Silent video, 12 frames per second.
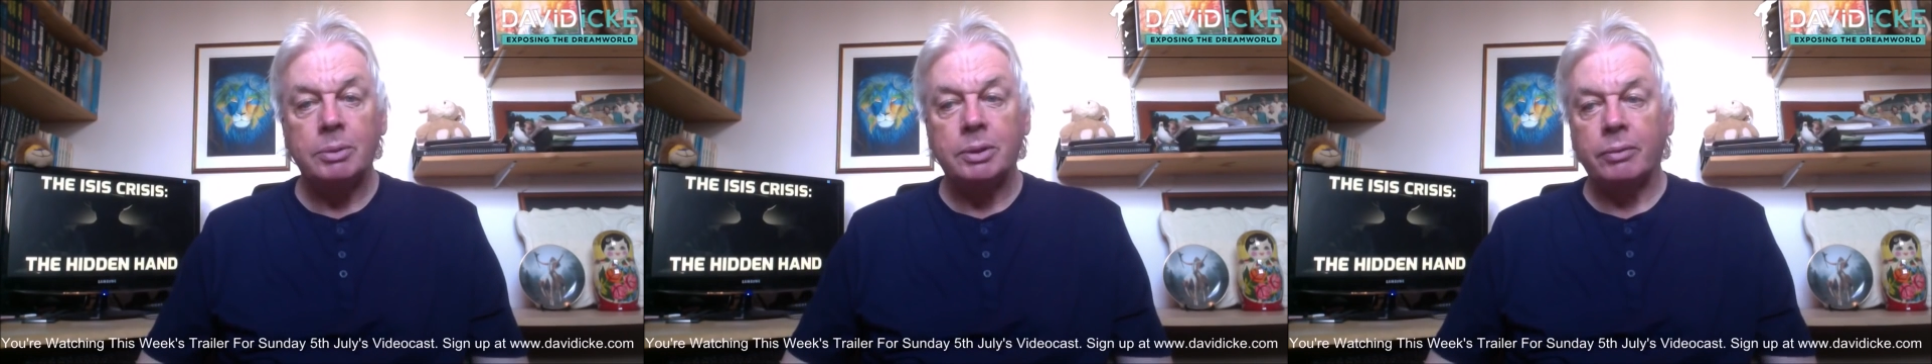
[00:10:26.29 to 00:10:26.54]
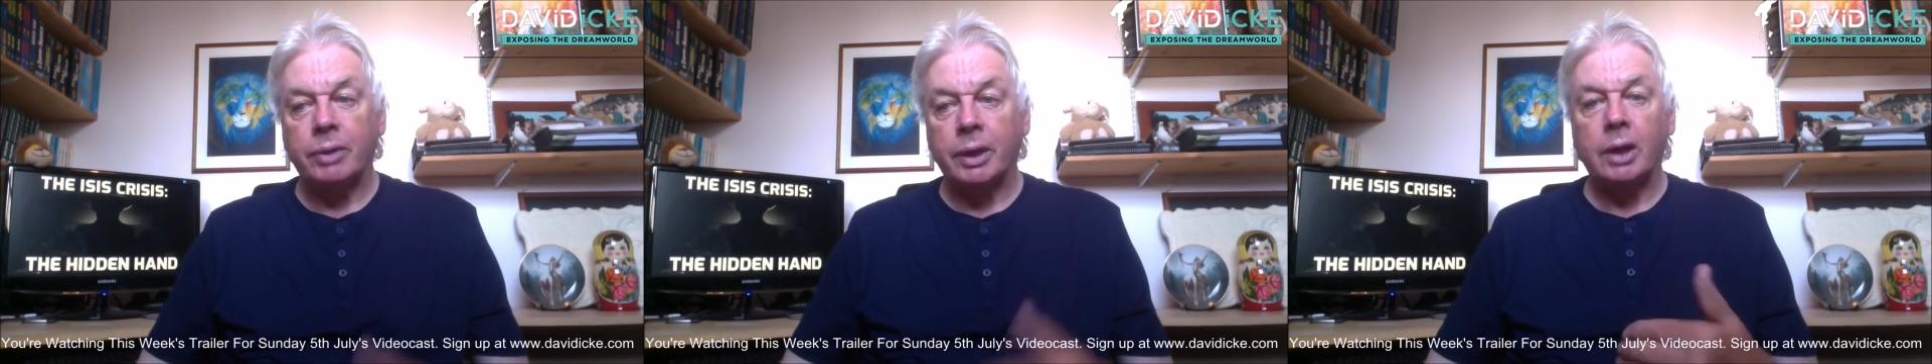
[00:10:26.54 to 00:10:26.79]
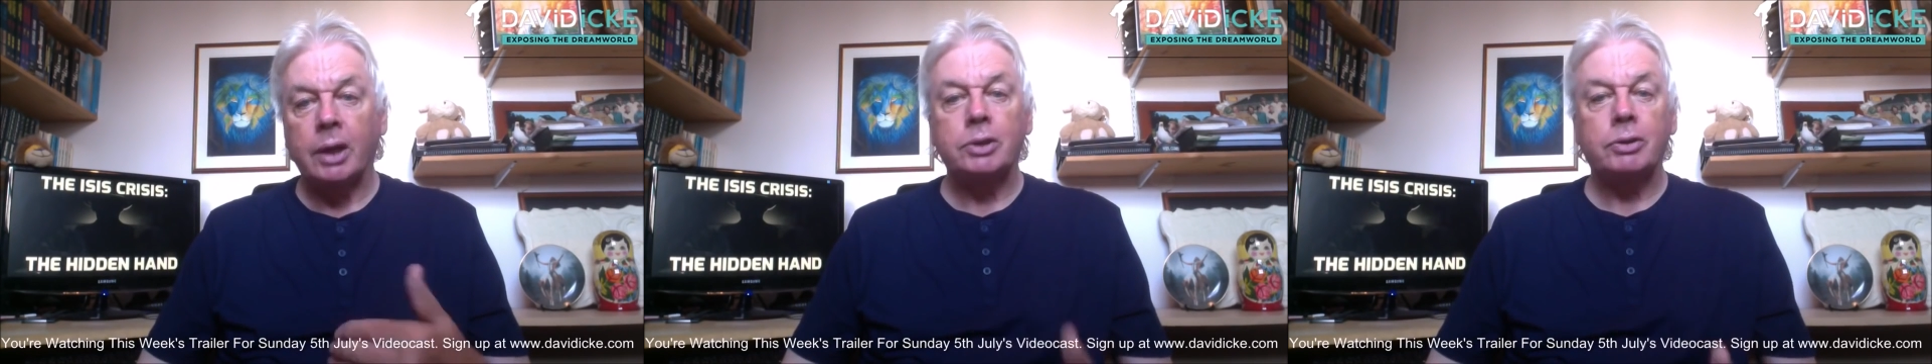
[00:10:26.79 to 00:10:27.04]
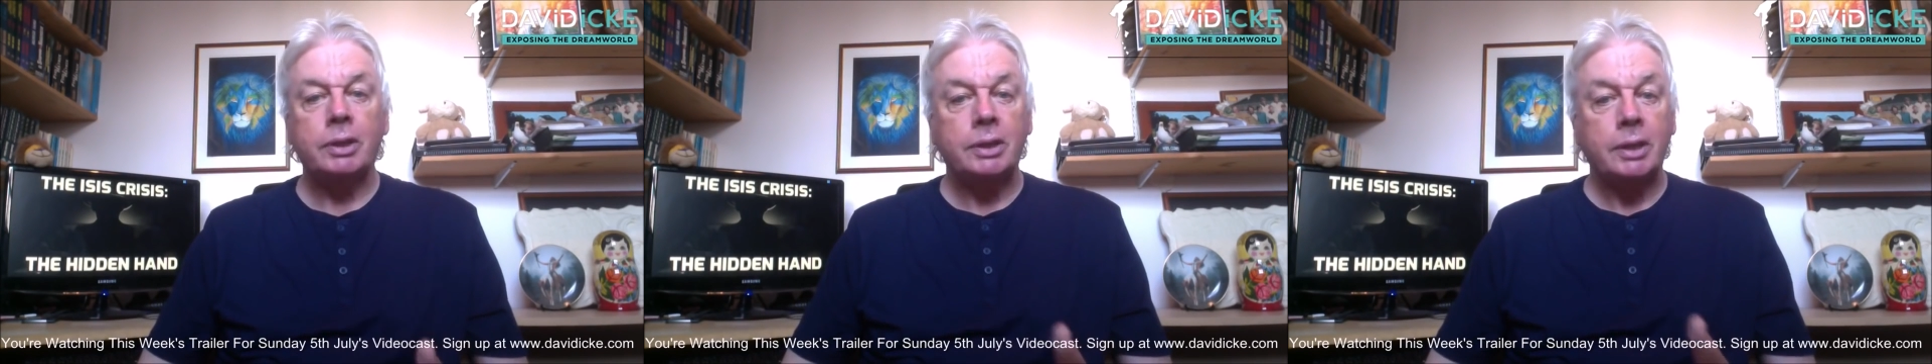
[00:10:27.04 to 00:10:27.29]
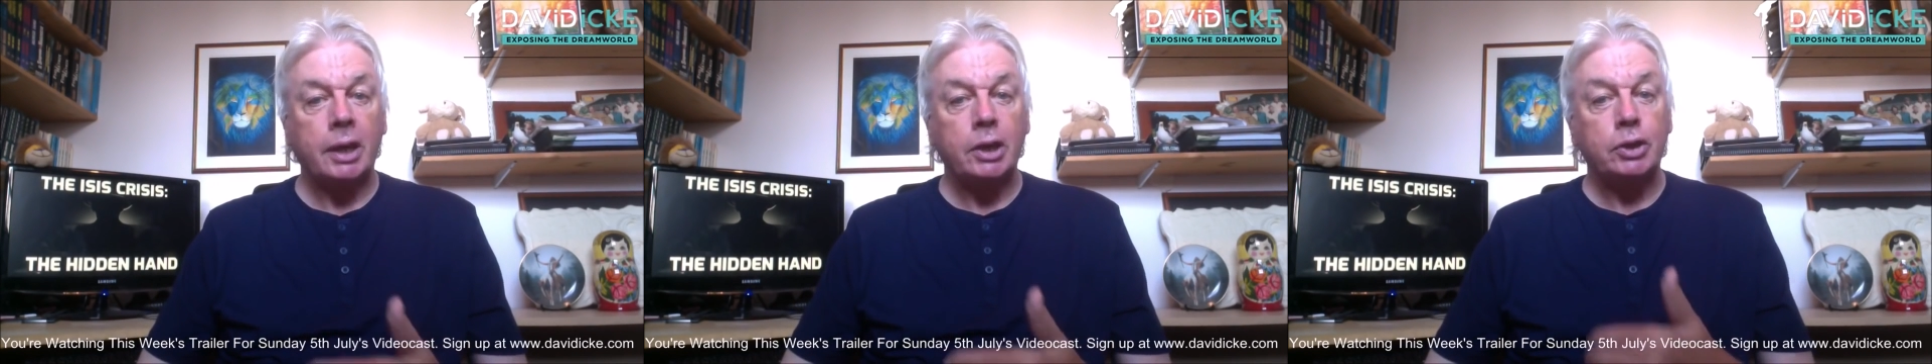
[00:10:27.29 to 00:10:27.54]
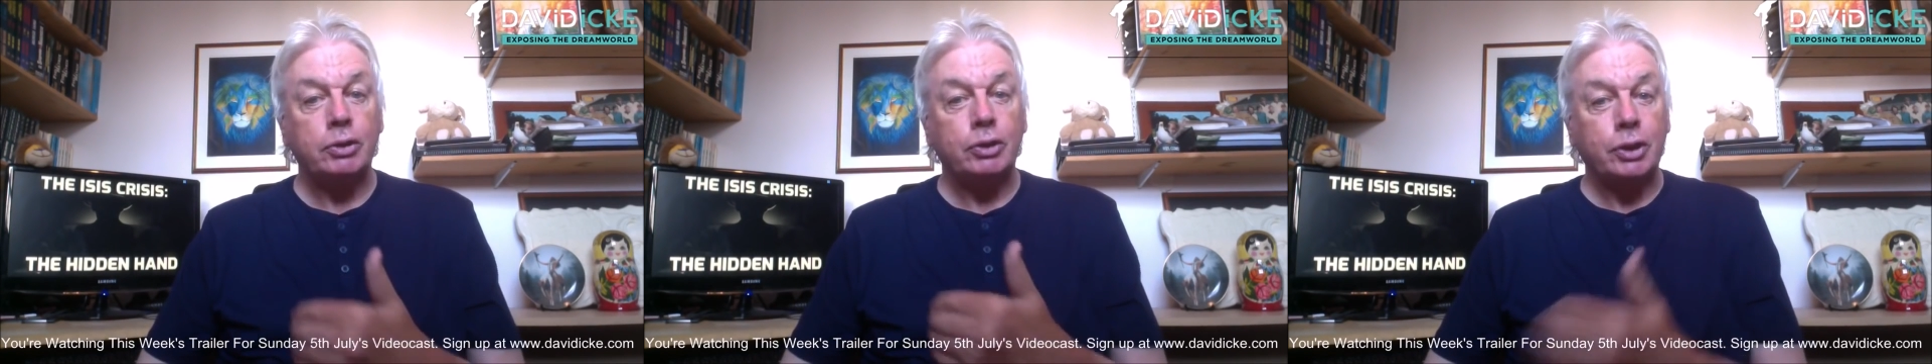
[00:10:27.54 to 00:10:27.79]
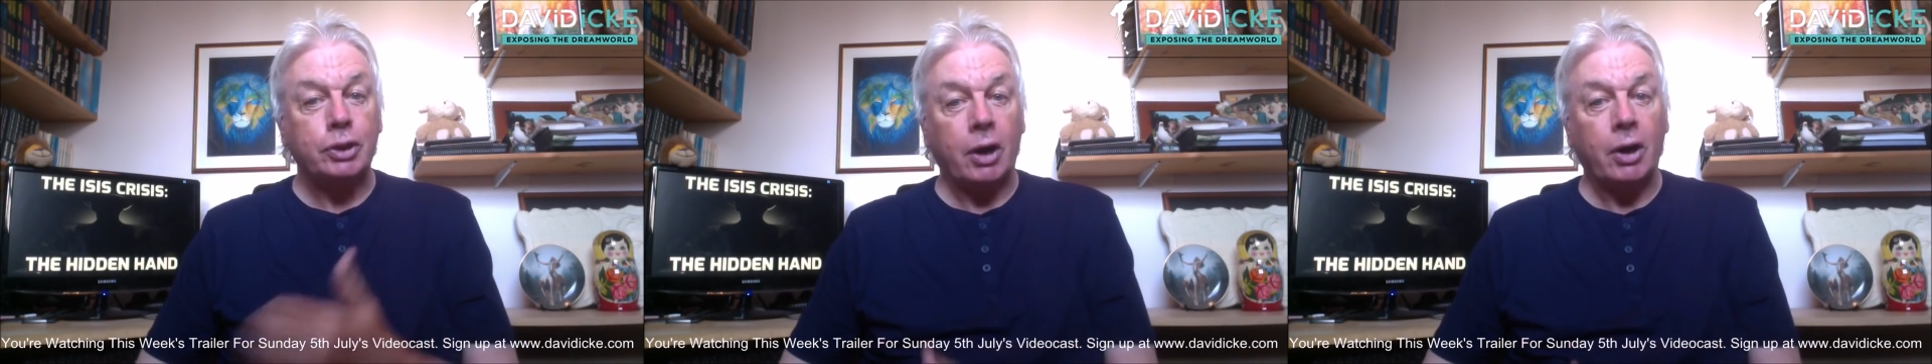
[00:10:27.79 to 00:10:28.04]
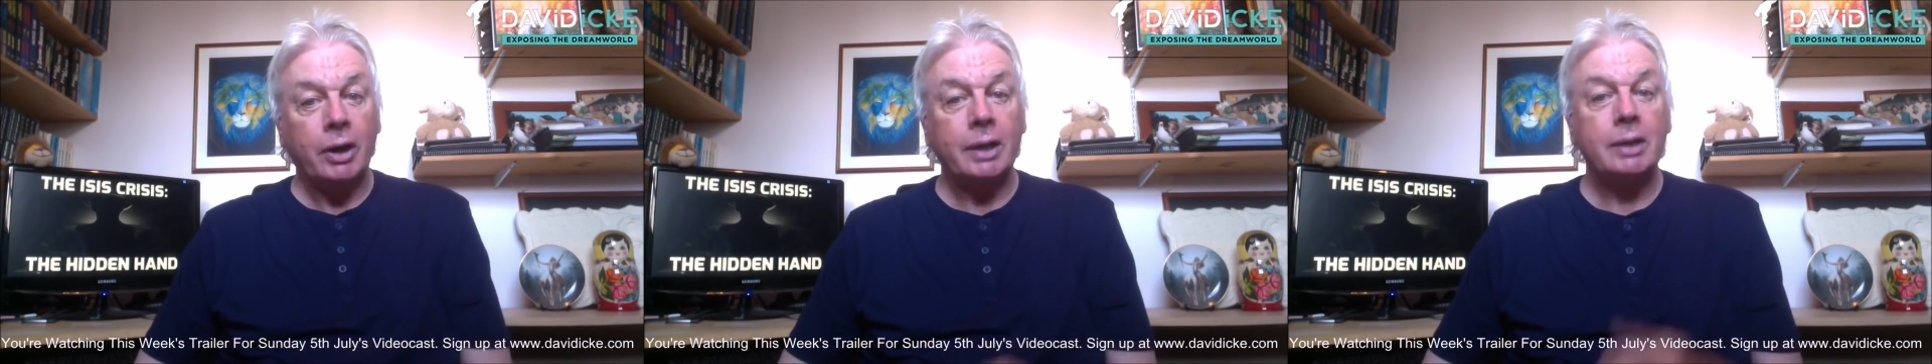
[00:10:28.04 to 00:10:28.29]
of the countries they should target: